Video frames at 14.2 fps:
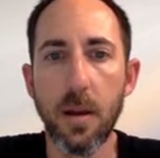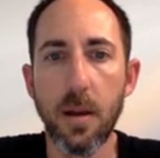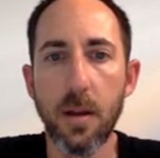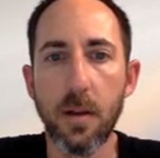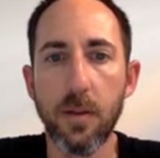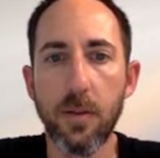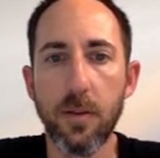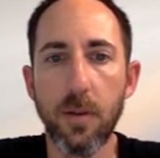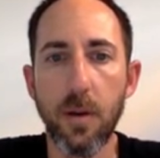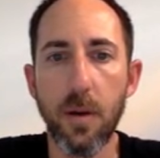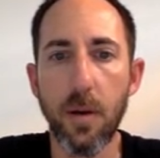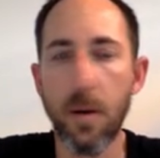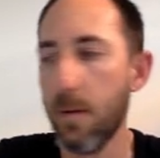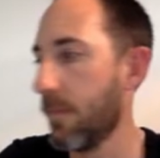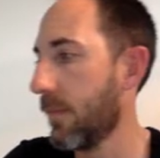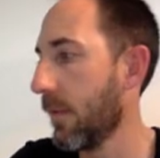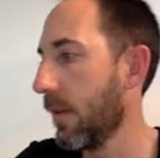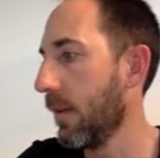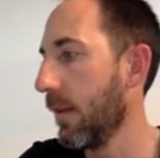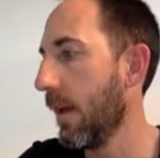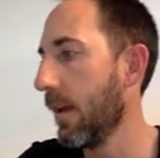So
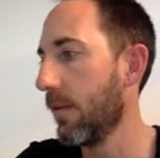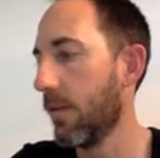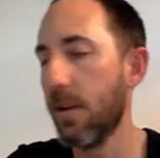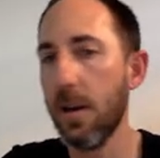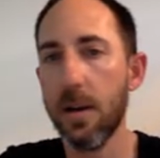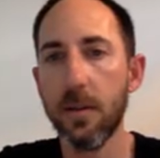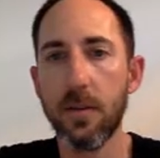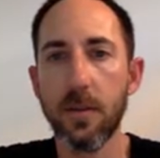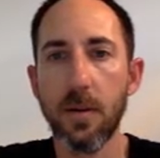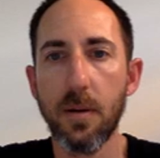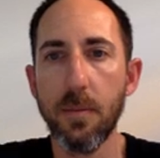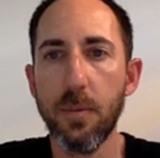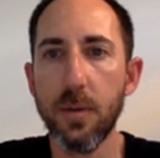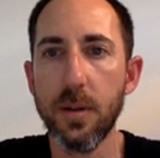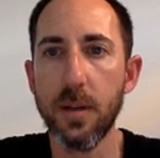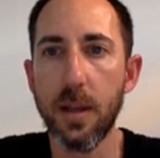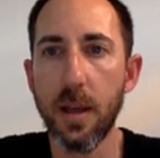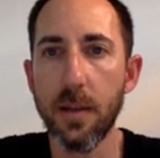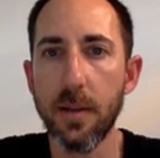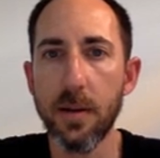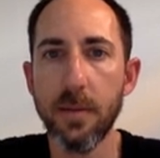let's just put
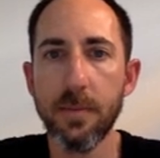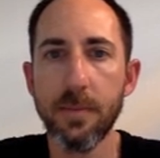together